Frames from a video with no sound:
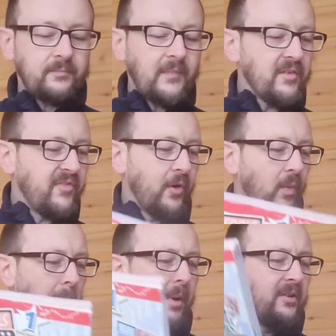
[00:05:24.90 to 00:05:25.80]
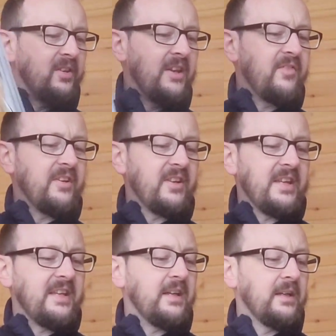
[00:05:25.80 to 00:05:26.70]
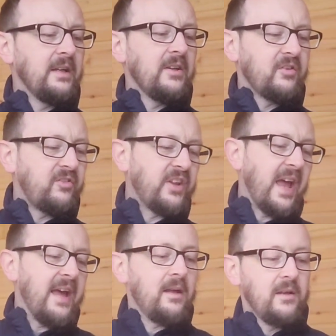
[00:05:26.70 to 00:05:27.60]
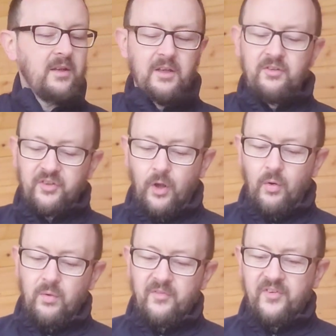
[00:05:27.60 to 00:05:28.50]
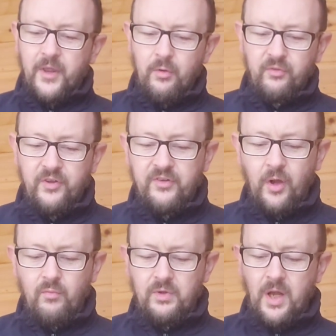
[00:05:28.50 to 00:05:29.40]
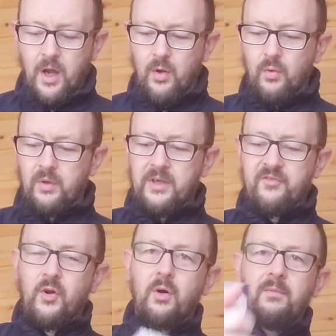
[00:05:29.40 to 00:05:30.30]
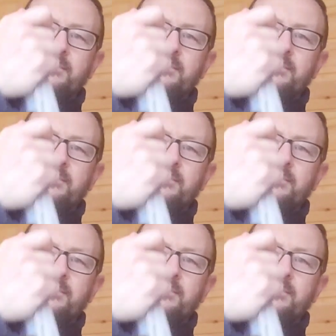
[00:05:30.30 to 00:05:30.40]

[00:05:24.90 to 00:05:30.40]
for my DVD set. So for those that don't know, you've got